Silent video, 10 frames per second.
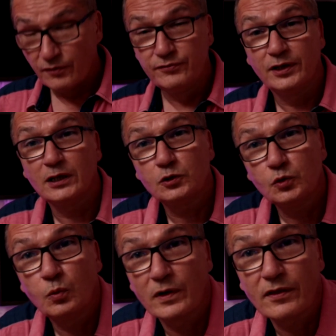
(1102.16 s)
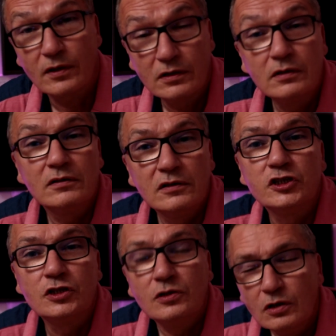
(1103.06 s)
filled with
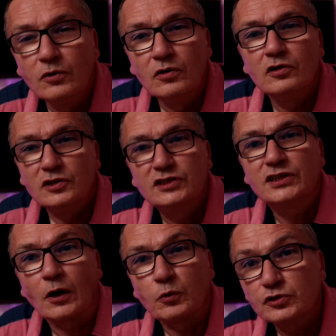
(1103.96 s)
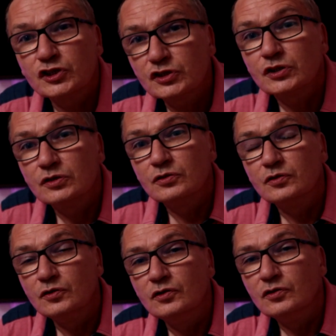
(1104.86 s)
downs,
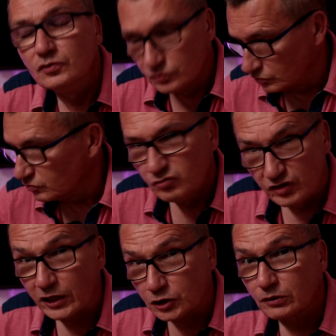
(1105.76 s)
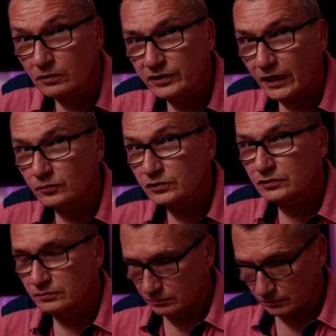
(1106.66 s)
natural downs,
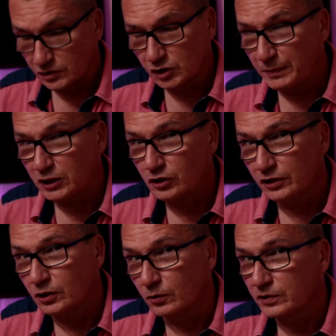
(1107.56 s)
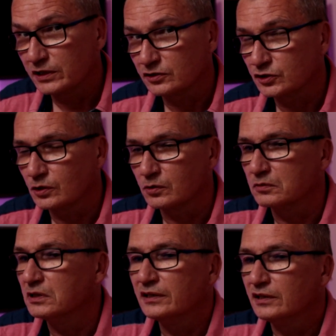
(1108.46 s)
specially coated
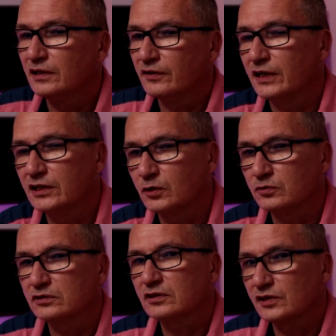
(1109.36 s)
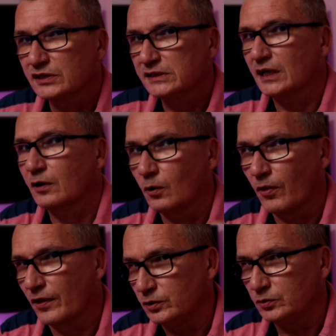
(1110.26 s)
so they don't suck all
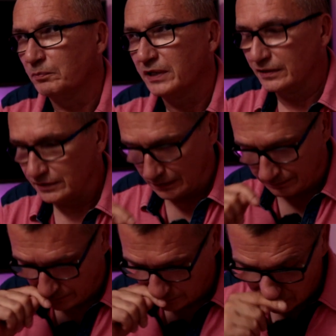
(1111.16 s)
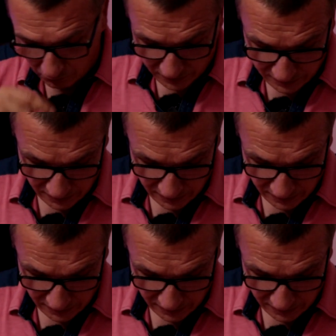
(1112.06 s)
the humidity, you know?